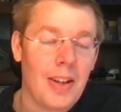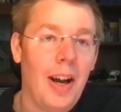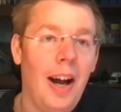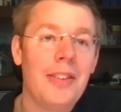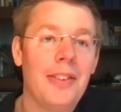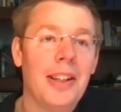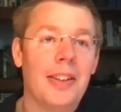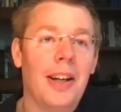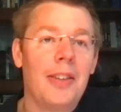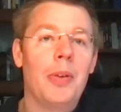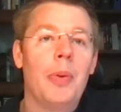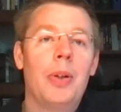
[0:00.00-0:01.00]
I think
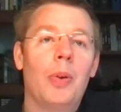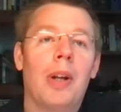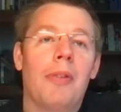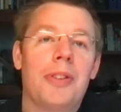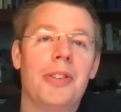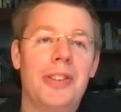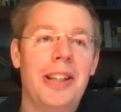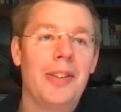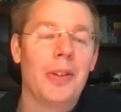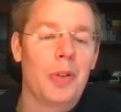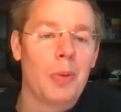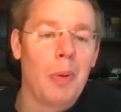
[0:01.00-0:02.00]
we'd all love to see
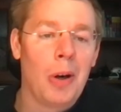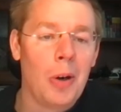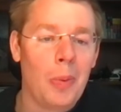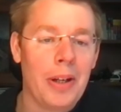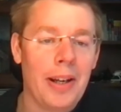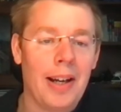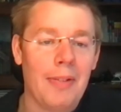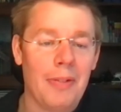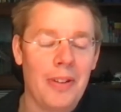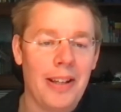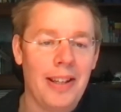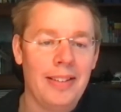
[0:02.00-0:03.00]
that tomorrow we'd have
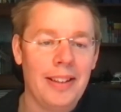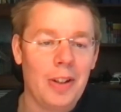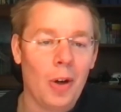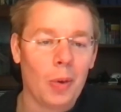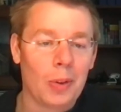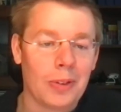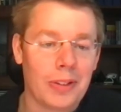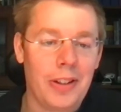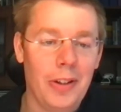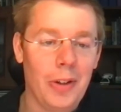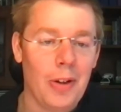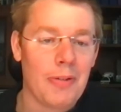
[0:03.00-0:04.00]
the golden
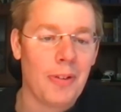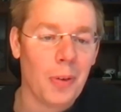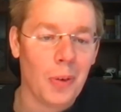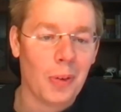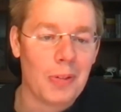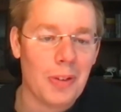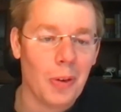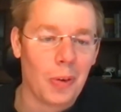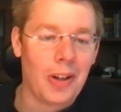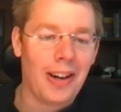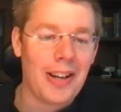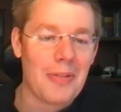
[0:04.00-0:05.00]
cure for all
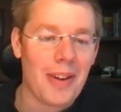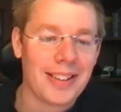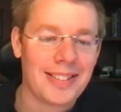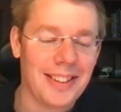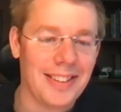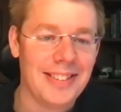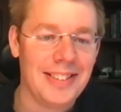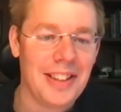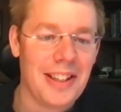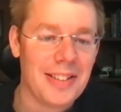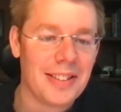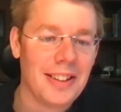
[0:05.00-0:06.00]
cardiovascular
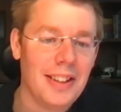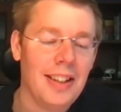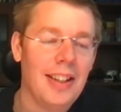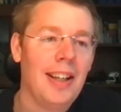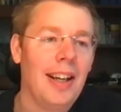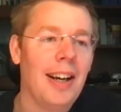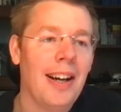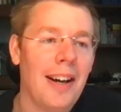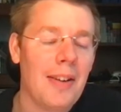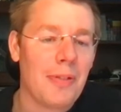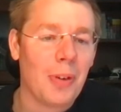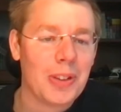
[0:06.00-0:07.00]
disease.
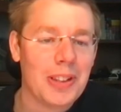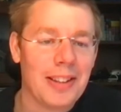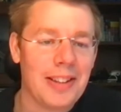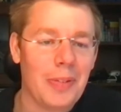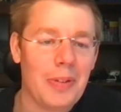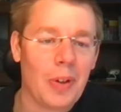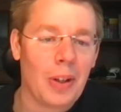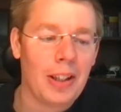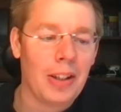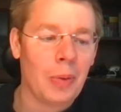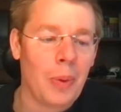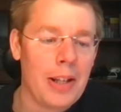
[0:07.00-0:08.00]
Unfortunately, I think we've got a
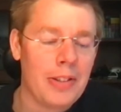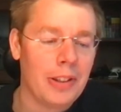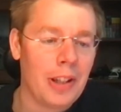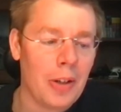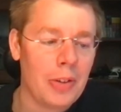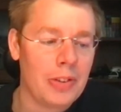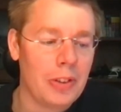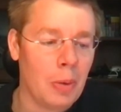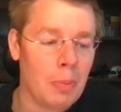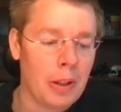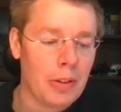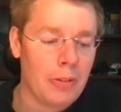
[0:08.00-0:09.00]
little way to go still,
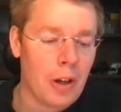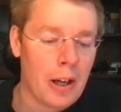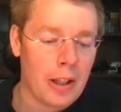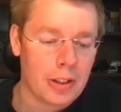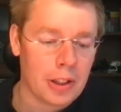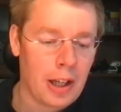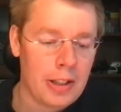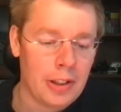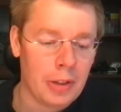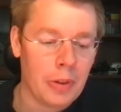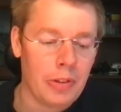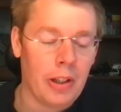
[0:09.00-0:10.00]
but it's very exciting
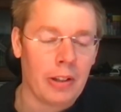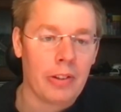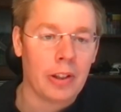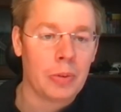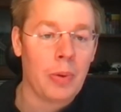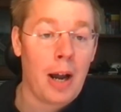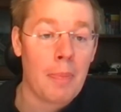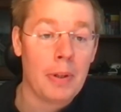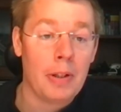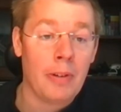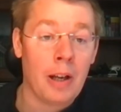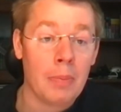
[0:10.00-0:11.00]
that we're seeing such rapid
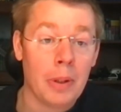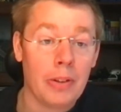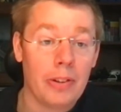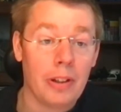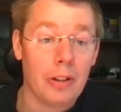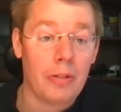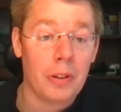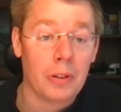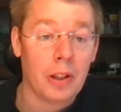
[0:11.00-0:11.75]
developments in this field.